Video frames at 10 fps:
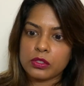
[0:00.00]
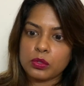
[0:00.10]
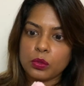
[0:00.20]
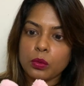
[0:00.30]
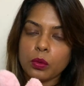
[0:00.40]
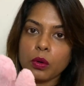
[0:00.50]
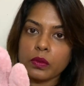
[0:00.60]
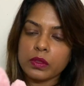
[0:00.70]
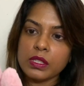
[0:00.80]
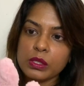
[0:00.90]
So
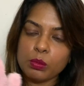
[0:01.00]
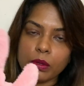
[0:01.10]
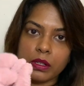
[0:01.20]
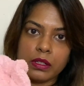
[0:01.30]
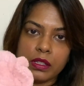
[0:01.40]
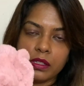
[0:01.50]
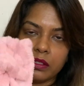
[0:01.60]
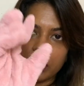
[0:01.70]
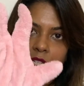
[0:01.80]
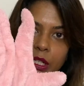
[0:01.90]
this one is
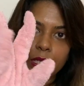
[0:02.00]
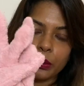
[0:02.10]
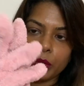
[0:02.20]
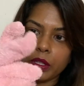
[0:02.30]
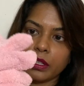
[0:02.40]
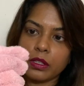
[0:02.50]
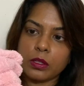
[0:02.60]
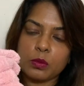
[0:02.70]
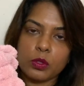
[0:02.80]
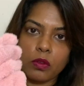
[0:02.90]
really good in
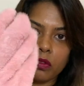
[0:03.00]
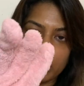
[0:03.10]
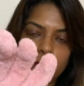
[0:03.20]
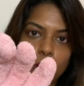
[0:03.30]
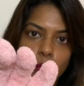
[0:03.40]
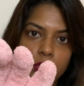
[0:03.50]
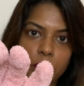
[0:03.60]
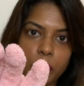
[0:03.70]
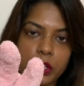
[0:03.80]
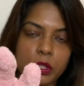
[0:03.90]
absorbing the water
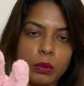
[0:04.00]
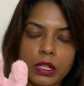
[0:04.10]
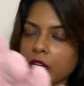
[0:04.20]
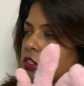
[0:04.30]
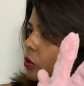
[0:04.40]
pretty quickly.